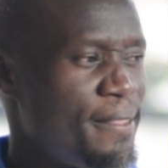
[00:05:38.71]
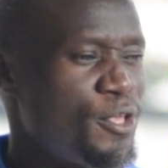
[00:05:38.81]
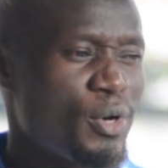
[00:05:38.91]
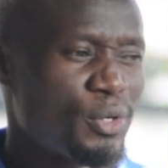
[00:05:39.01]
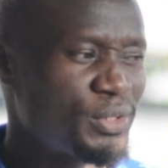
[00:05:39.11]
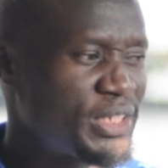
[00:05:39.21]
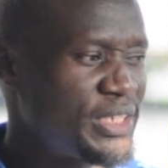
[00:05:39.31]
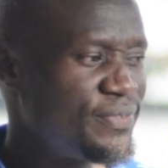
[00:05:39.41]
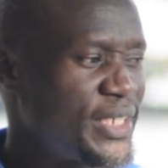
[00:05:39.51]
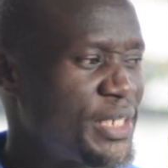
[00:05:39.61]
you are on
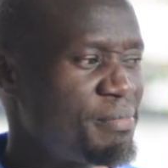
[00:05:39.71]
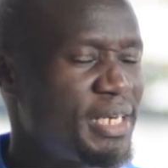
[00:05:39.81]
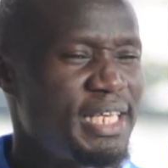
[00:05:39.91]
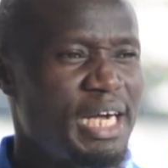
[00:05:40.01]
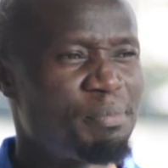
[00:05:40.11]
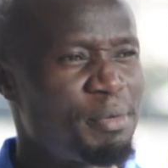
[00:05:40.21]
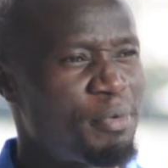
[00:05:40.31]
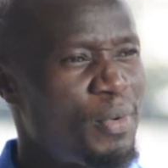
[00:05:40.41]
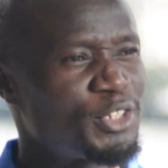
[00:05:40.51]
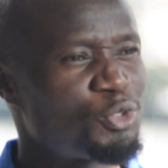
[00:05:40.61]
TV and many young
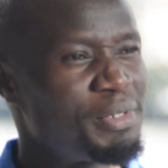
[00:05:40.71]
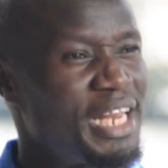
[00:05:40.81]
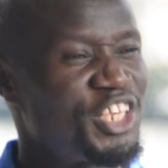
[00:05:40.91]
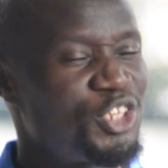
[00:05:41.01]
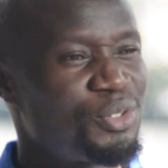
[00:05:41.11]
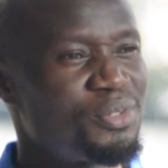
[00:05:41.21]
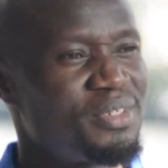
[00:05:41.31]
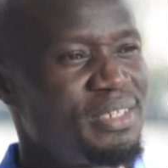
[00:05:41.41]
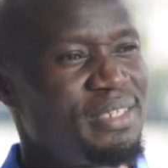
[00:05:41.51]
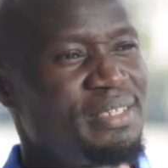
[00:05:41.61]
people want to be like you,
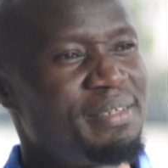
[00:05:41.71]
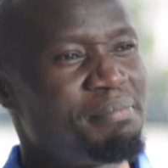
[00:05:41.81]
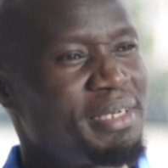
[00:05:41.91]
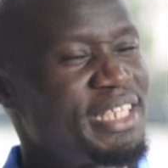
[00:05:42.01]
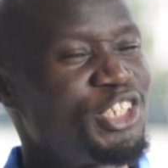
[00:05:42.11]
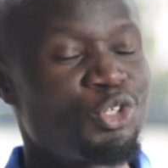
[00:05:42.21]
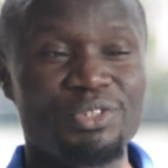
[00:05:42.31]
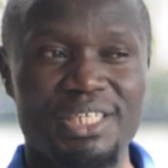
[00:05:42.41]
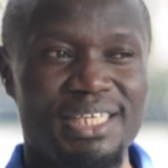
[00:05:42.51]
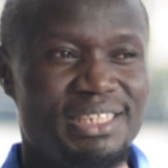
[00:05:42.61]
but they
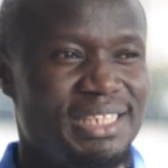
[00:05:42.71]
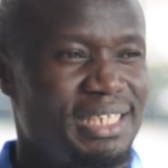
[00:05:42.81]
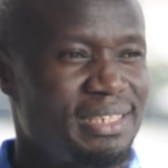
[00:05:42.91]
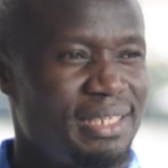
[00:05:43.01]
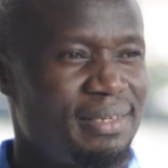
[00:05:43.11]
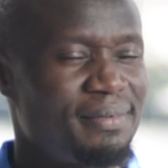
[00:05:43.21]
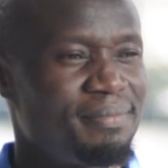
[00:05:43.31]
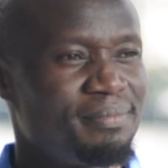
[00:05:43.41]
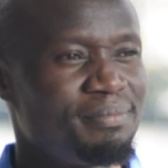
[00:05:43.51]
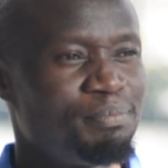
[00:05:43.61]
don't understand the
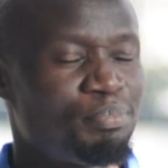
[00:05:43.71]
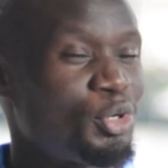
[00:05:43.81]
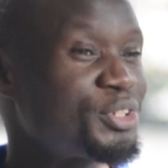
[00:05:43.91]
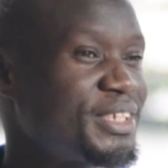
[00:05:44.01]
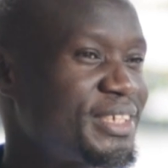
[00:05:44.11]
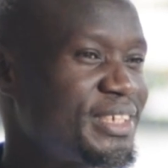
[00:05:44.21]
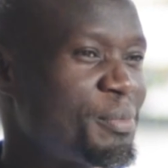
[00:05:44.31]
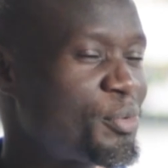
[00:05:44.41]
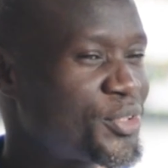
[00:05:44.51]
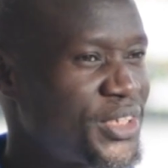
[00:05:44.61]
process,
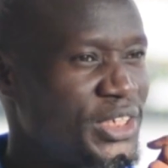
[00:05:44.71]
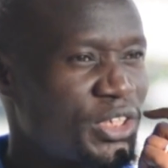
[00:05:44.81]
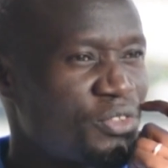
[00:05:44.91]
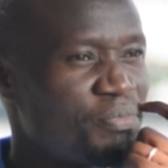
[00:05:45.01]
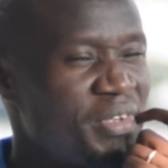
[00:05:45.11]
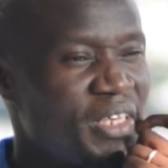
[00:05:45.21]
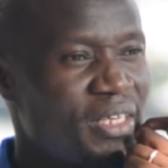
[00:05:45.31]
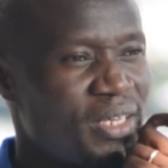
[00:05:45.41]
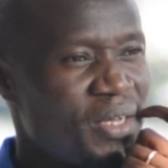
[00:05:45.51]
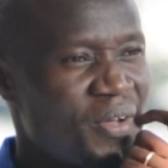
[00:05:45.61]
the procedures of
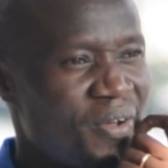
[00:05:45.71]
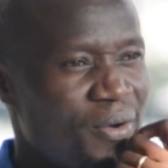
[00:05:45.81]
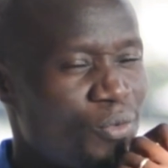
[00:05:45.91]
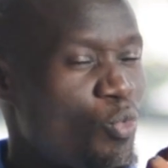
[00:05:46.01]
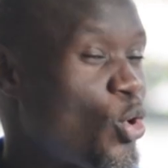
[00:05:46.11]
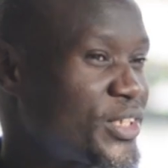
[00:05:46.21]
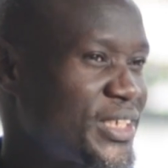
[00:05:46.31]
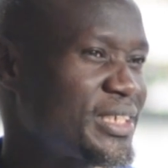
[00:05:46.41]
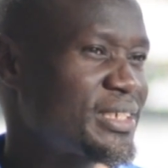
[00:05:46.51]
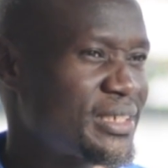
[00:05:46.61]
being
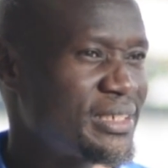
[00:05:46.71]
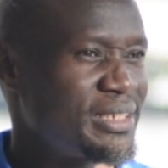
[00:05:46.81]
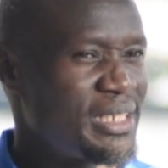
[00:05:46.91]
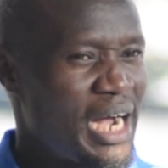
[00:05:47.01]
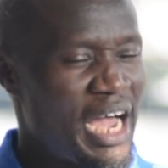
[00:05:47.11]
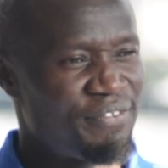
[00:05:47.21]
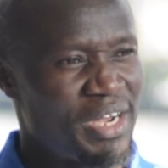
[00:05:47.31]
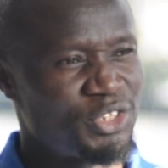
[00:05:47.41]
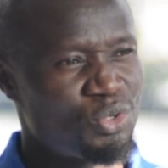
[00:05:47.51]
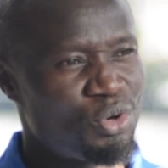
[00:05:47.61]
what I've
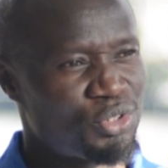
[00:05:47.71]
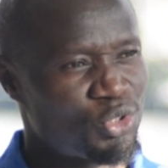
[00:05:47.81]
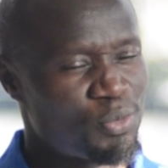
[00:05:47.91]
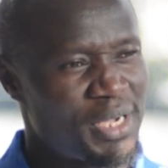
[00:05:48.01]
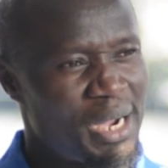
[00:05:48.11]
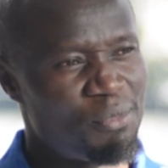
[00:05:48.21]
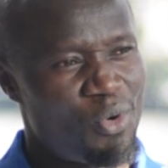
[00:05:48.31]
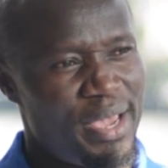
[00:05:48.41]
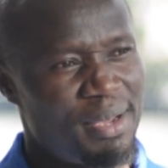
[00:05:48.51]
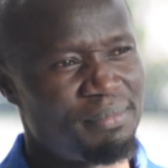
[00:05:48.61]
had to go through to become
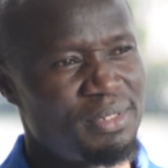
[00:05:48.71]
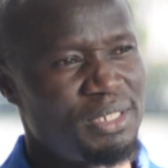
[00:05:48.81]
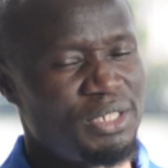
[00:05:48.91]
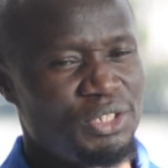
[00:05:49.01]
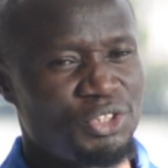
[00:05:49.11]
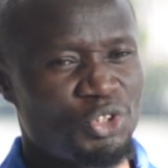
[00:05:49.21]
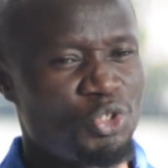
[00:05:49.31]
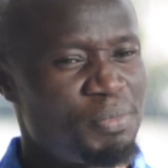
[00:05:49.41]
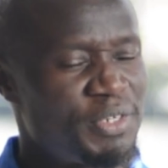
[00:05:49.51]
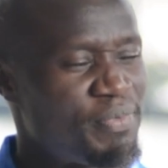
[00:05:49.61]
who I am.
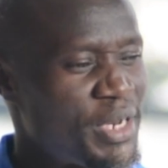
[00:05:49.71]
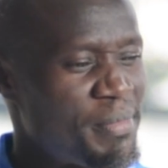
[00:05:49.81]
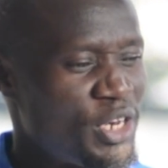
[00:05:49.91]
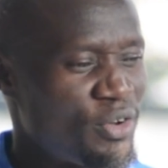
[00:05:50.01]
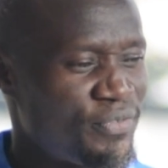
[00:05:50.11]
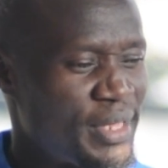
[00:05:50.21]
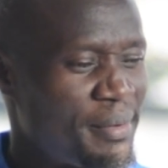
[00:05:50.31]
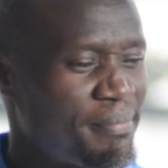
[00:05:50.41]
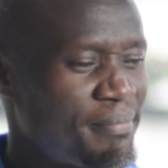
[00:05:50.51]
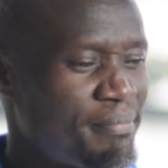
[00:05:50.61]
So you meet very many of
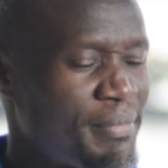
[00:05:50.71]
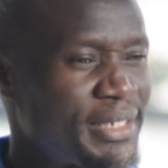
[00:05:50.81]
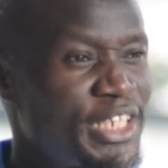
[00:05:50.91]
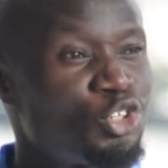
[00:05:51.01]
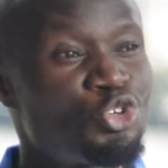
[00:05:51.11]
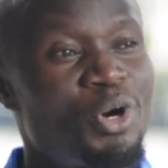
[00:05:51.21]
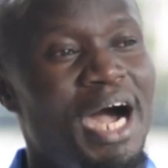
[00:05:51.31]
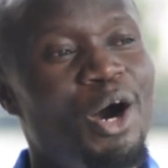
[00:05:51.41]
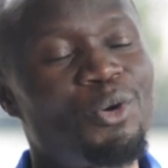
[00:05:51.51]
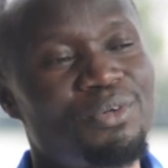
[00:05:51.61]
them, but they don't know
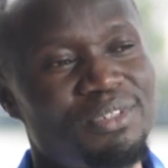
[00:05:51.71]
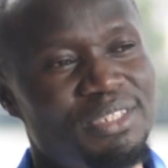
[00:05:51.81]
how.